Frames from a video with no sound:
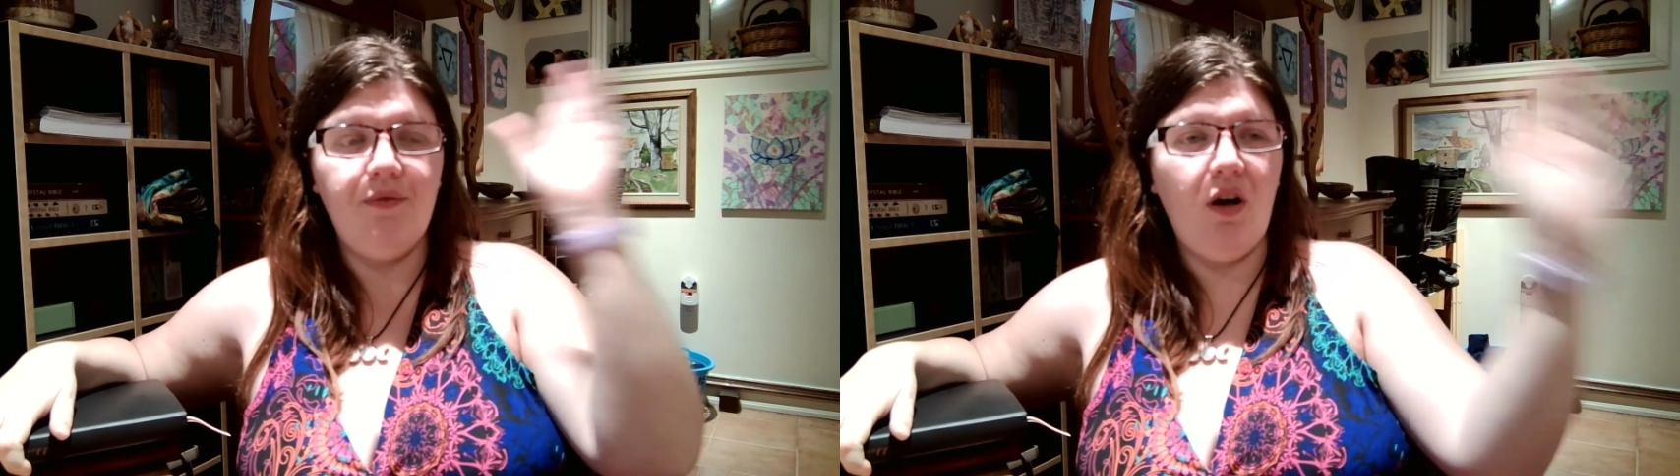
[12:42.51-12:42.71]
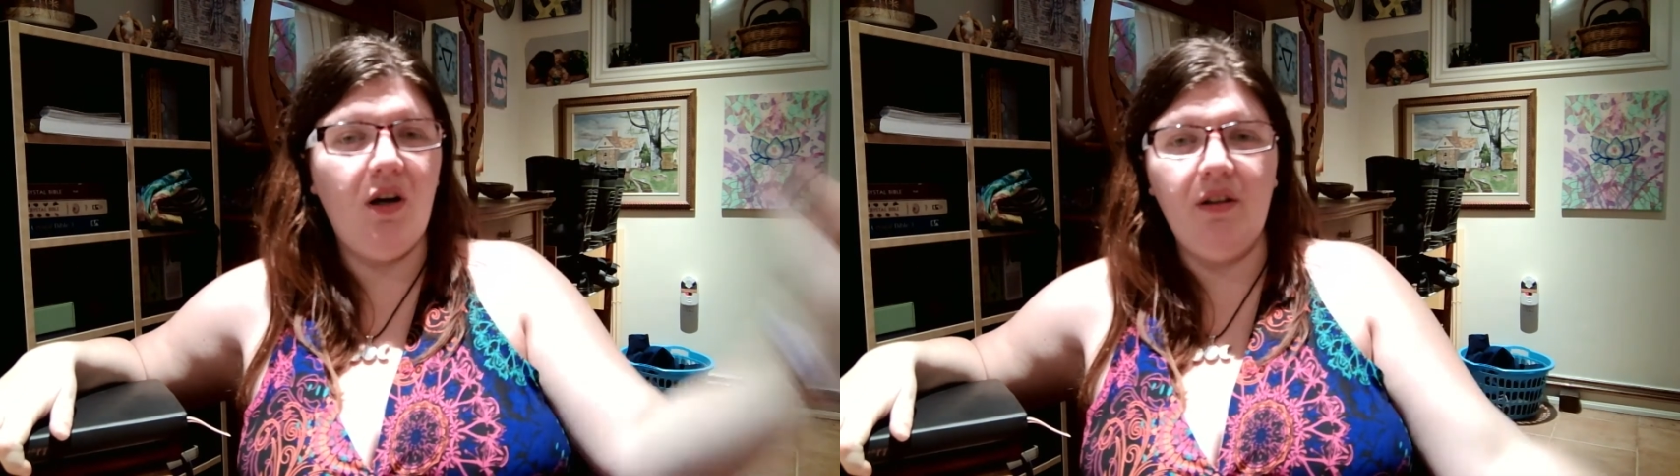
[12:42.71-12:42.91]

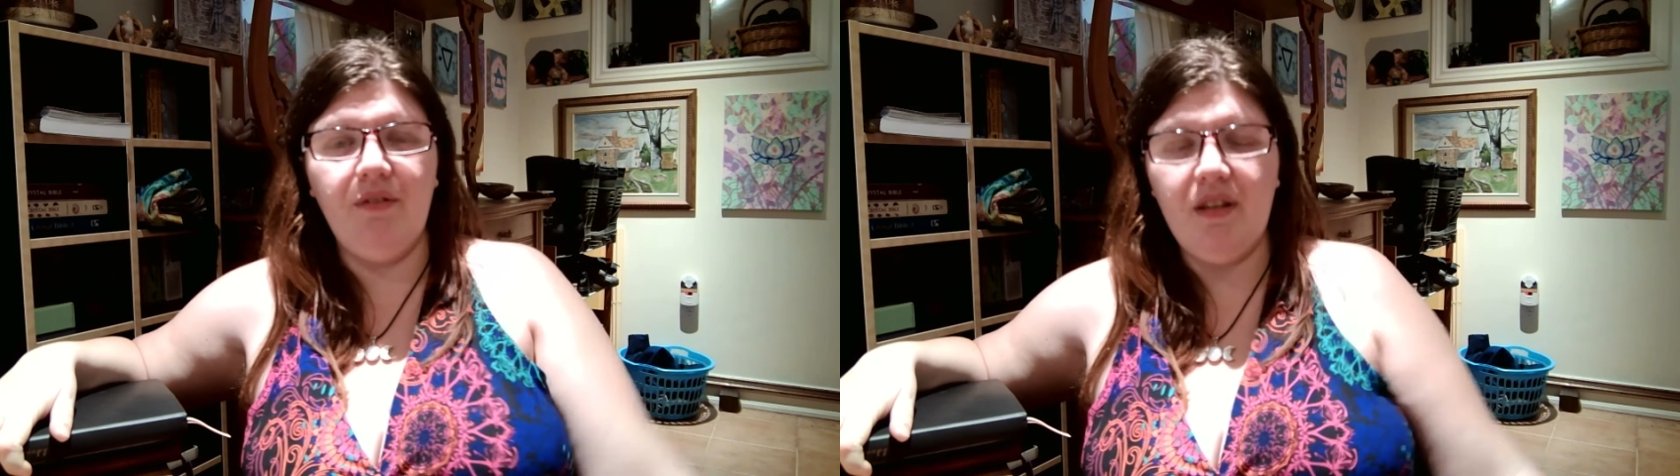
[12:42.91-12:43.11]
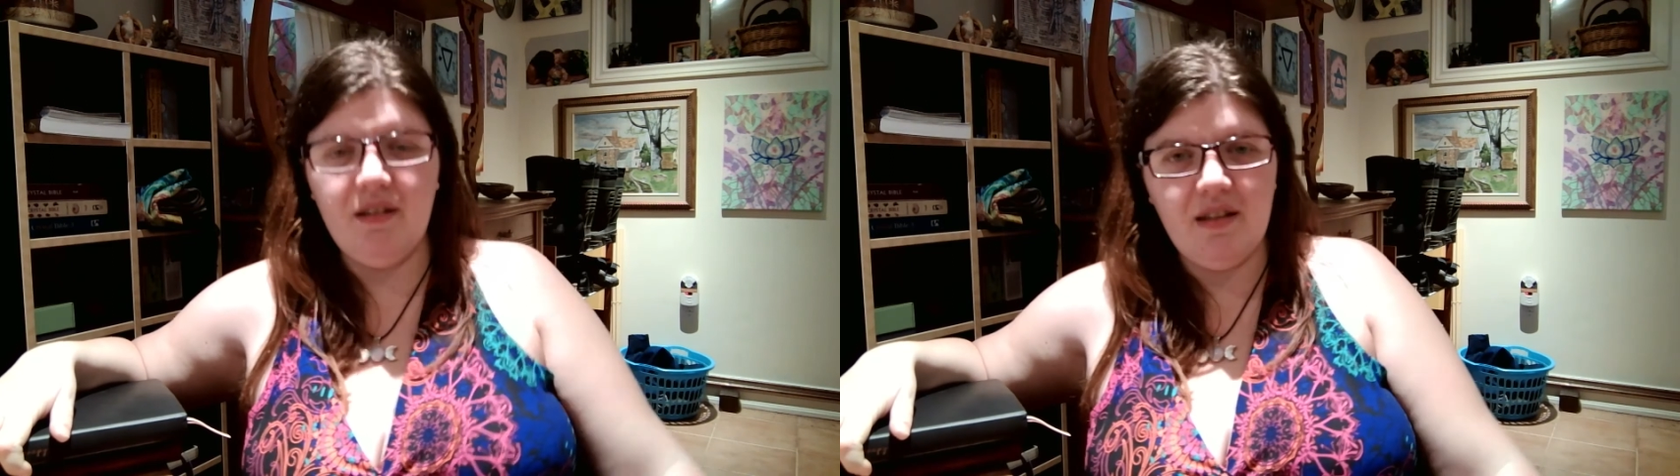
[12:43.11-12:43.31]
all of
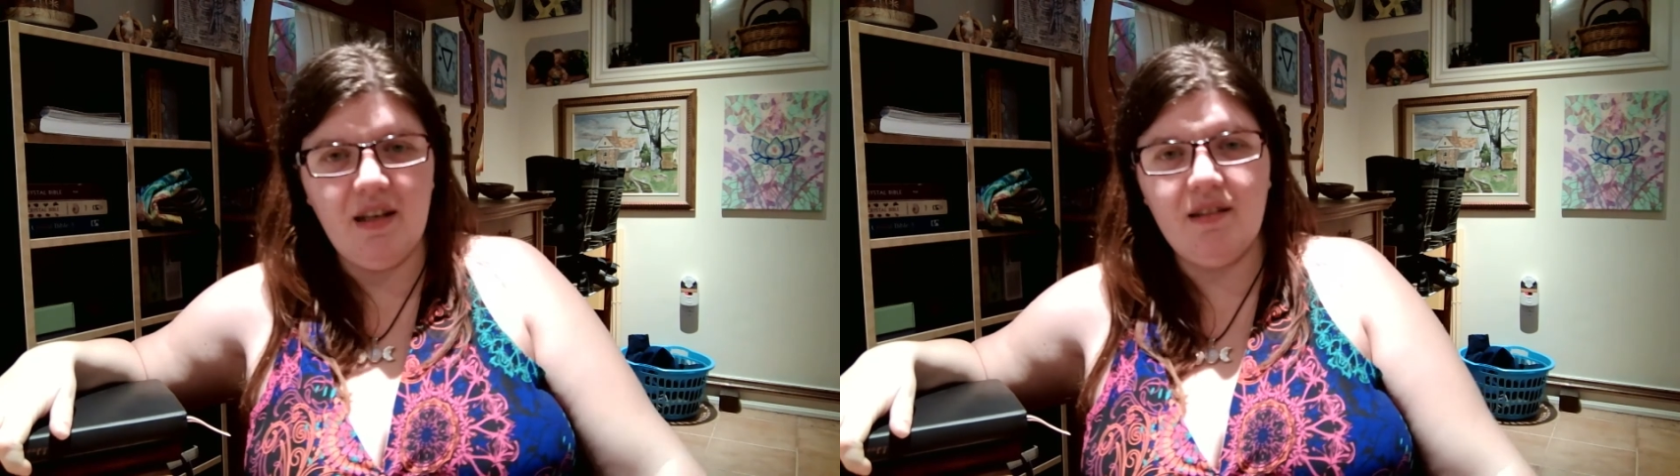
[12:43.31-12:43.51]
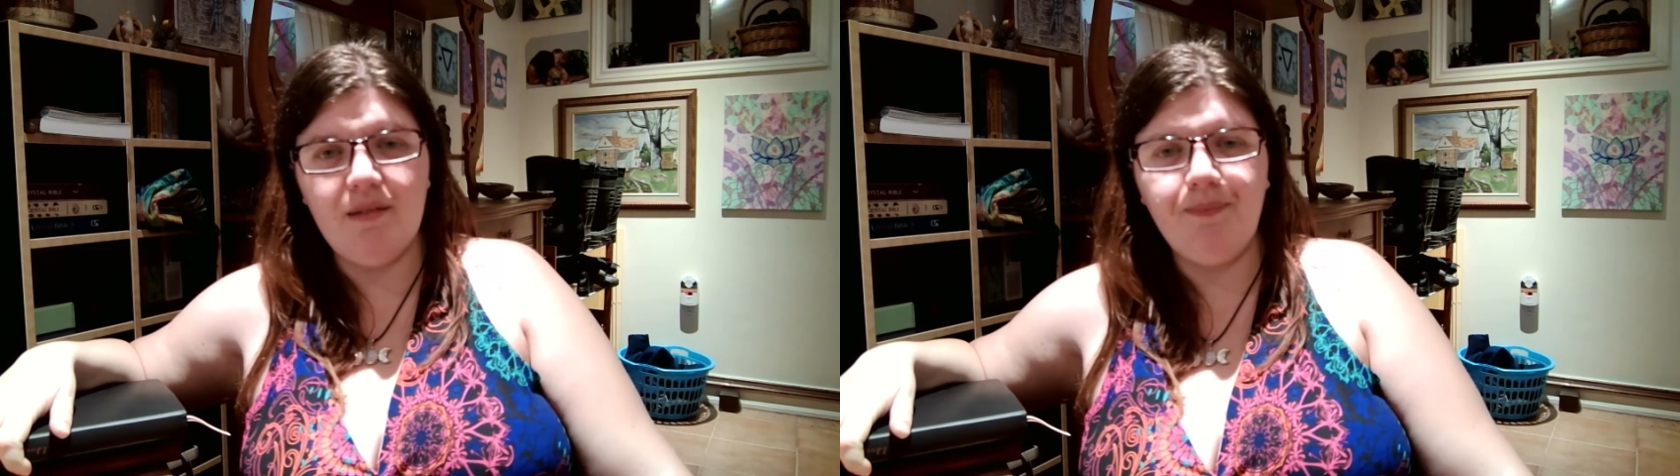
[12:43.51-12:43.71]
these
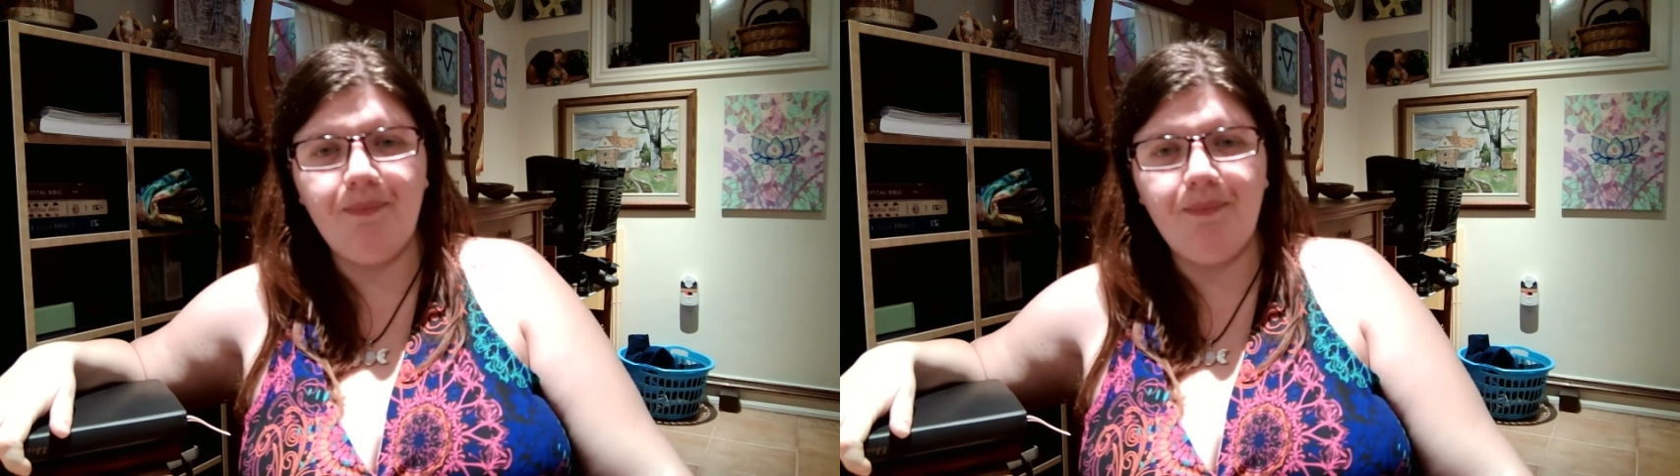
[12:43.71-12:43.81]
things.